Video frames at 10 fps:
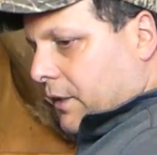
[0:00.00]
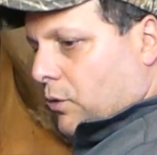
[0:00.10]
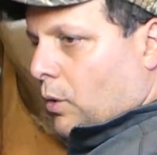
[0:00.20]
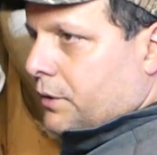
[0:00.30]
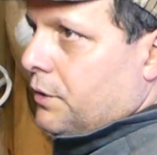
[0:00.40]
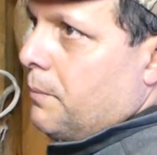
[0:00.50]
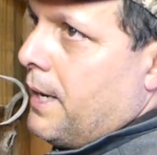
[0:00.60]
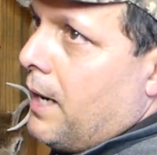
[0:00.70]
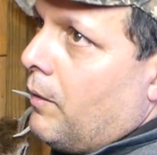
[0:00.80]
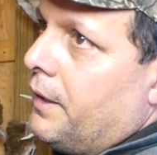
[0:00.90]
talk to you
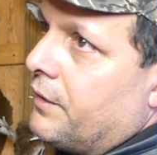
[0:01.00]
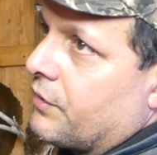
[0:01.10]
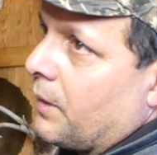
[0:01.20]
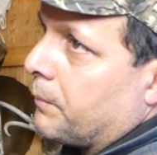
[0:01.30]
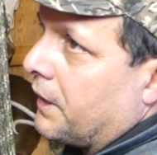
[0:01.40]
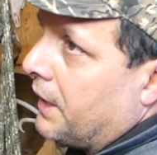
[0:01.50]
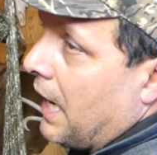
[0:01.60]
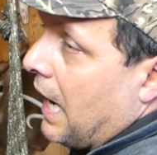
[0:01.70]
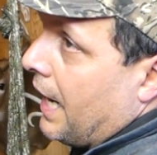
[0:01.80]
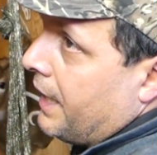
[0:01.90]
about is something
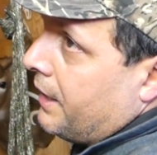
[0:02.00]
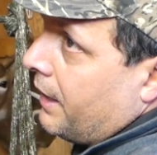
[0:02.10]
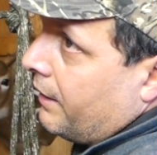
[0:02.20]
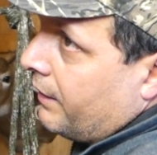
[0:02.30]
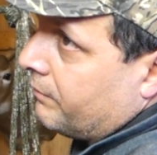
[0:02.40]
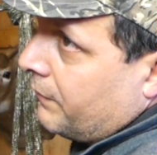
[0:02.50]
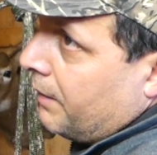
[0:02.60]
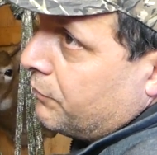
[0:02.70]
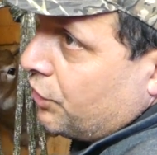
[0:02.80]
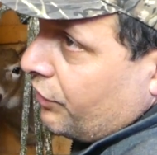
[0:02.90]
I
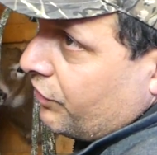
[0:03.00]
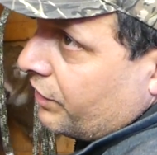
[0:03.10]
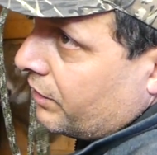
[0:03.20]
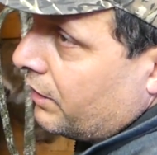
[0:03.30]
am just